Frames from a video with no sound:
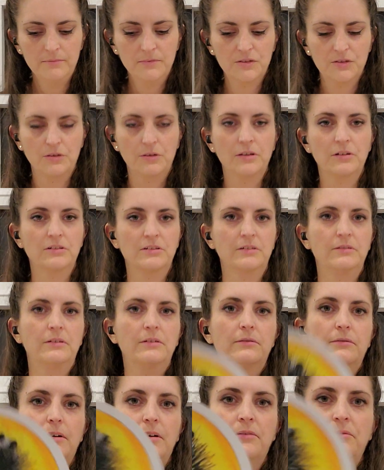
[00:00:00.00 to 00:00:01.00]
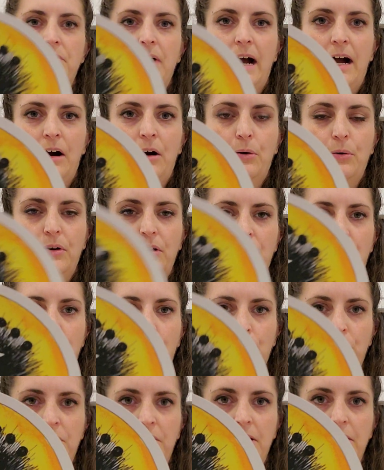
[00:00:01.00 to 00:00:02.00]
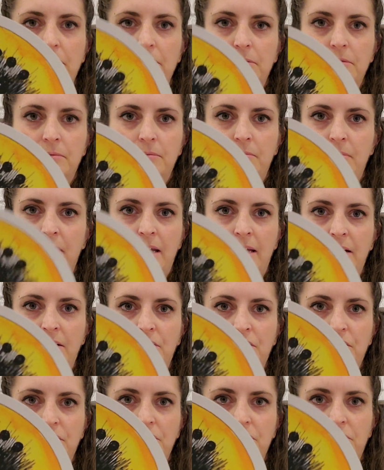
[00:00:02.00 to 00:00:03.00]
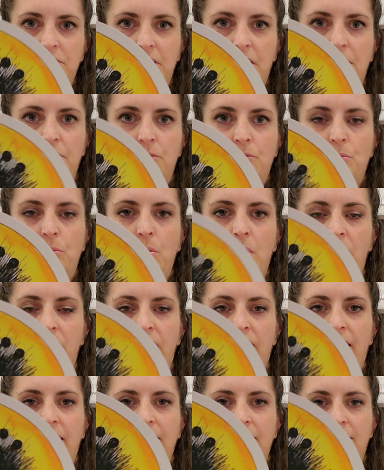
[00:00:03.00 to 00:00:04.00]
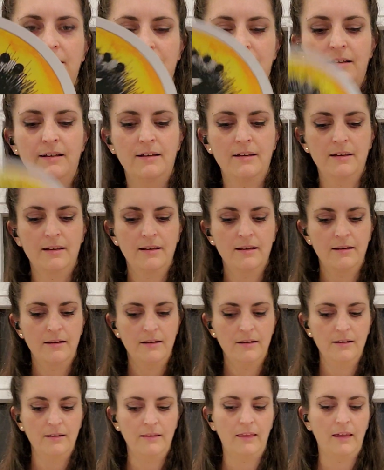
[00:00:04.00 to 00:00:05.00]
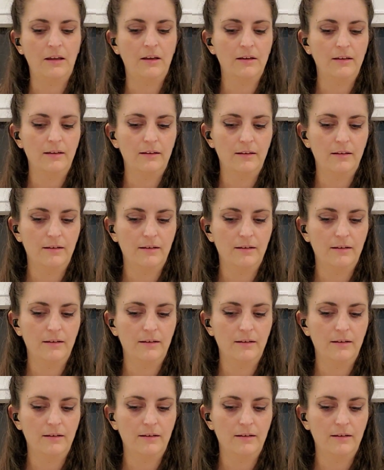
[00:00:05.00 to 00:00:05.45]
So there's a vow, an oath you're making to yourself with this, like